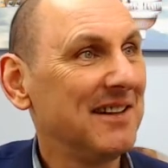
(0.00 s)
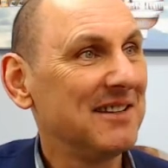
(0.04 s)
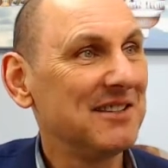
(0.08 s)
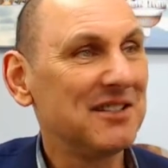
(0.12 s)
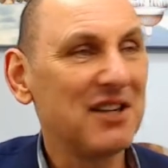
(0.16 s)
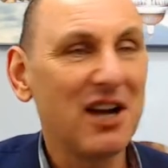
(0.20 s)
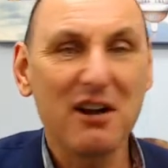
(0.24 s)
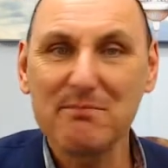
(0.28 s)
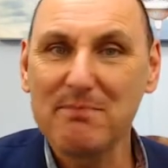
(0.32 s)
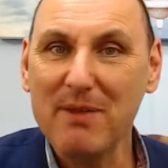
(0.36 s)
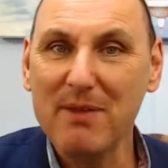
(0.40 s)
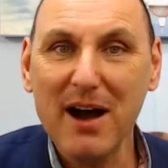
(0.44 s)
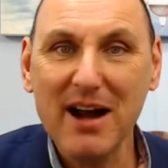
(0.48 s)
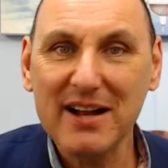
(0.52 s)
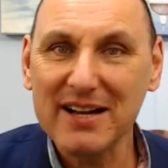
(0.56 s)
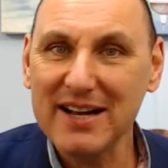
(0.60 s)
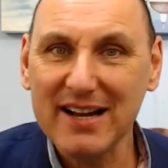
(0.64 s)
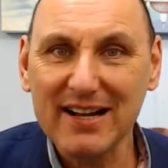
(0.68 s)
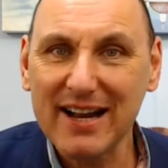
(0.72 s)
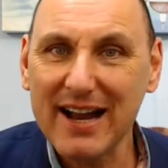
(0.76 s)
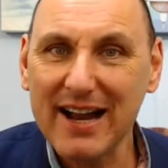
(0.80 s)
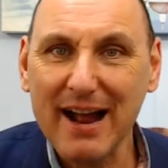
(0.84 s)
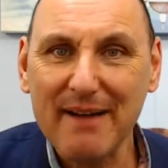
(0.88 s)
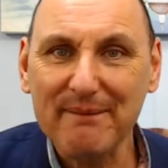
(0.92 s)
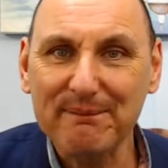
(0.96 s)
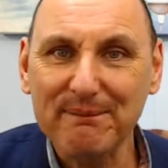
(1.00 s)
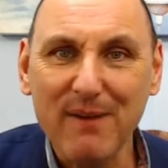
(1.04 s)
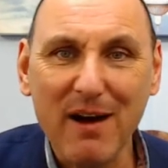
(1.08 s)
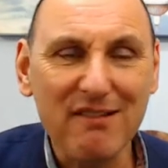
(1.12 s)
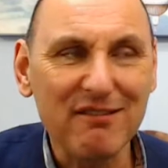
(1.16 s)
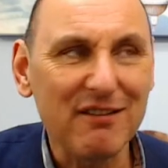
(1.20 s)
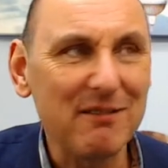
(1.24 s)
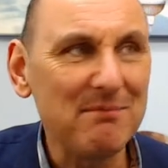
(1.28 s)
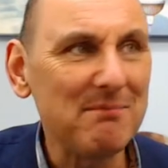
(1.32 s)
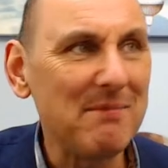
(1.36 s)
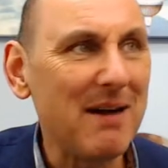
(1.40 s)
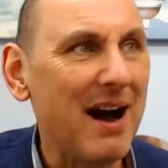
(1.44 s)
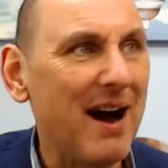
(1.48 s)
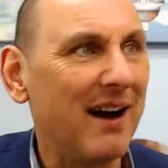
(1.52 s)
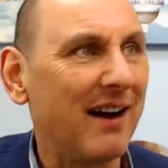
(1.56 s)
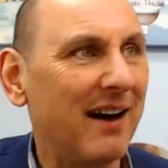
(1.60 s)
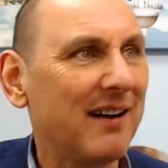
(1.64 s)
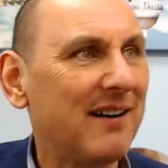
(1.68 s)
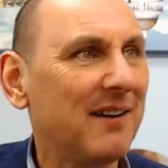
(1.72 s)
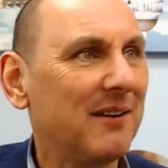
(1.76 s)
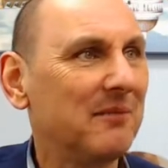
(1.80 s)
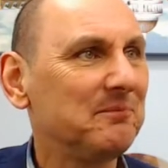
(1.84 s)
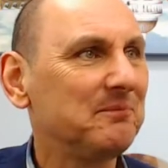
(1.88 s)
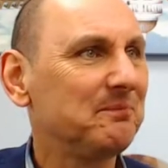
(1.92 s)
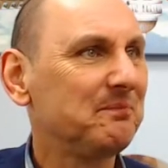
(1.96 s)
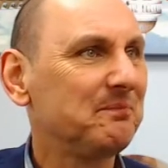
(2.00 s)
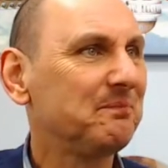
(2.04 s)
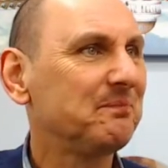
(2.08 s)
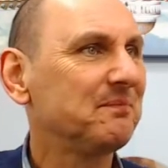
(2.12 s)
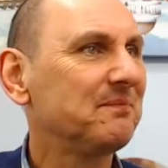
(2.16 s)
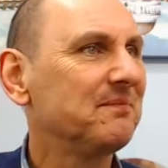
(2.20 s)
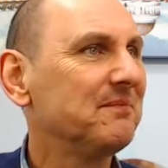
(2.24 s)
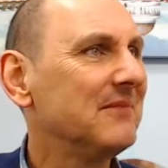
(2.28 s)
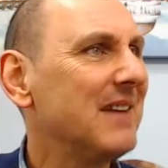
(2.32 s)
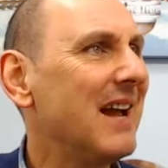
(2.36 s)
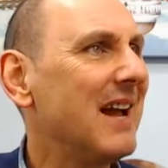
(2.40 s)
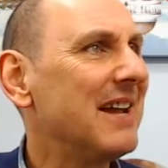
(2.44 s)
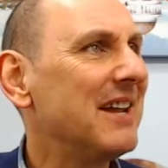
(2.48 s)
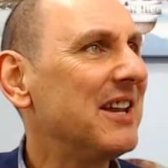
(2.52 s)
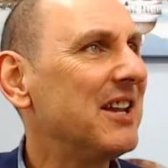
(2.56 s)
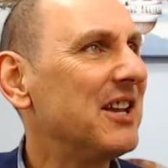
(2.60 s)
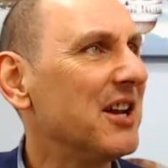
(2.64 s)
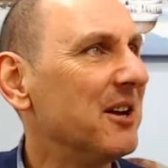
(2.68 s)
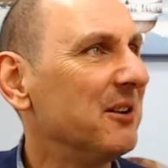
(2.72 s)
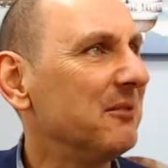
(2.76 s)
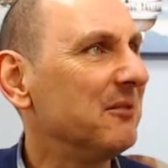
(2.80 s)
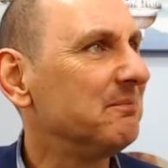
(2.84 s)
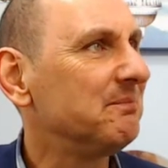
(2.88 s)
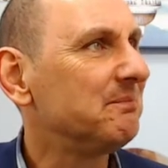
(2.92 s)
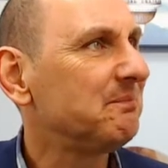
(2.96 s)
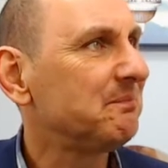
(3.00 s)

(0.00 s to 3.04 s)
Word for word: Don't buy none of that foreign muck. Thank you.